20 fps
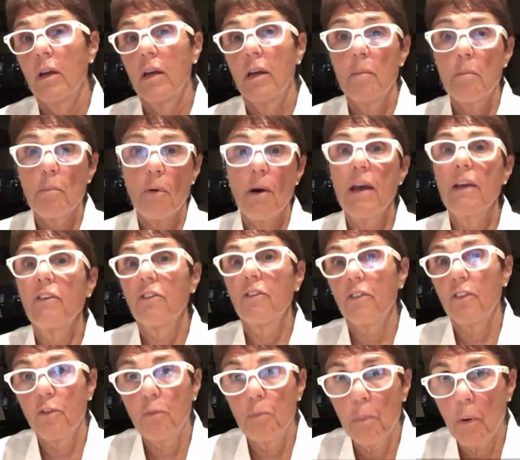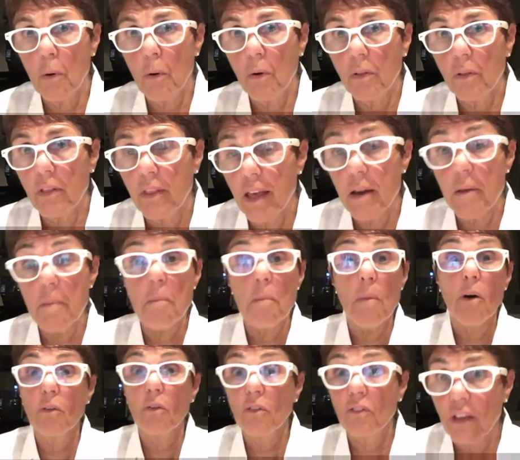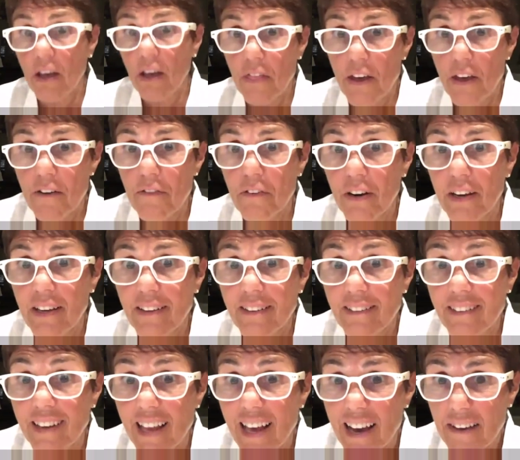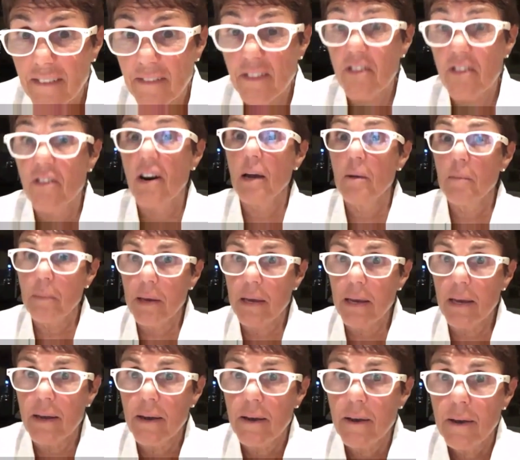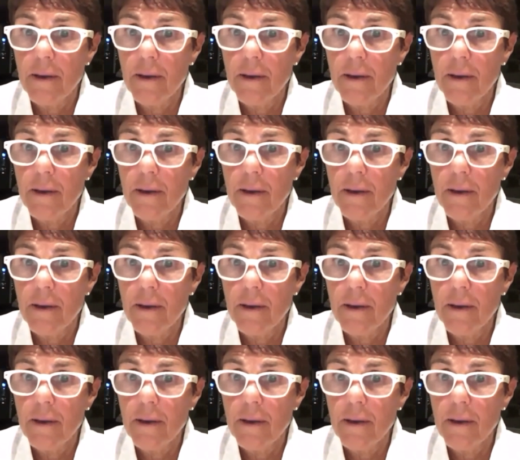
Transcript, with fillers: embrace a sport that most South Africans loved, rugby,